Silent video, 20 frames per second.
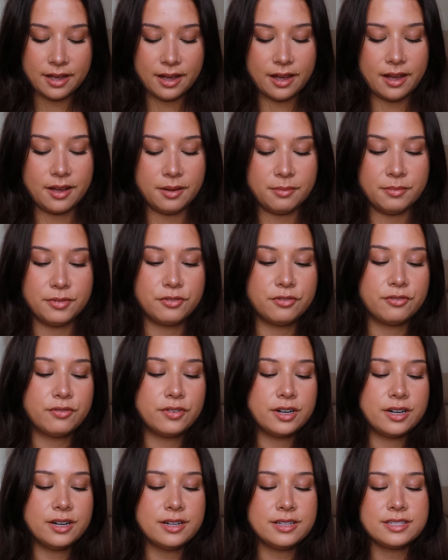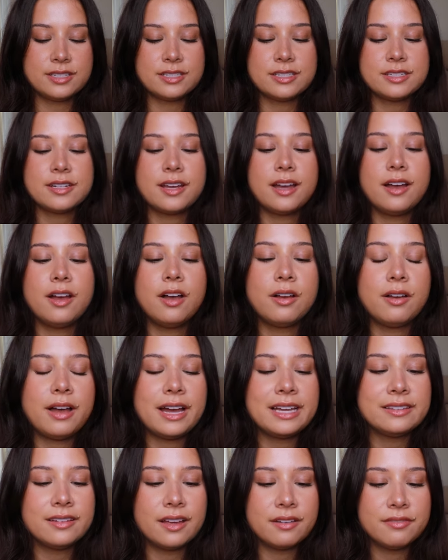Um, first, oh,
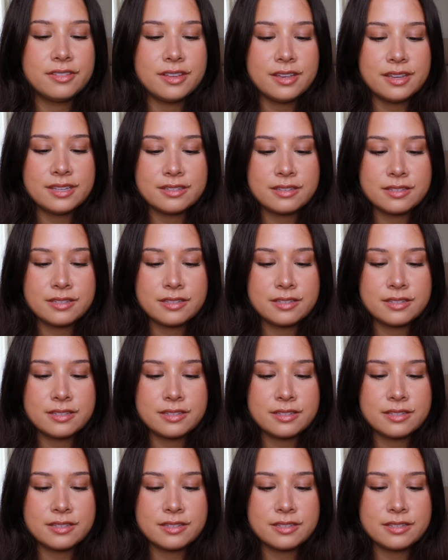I love this.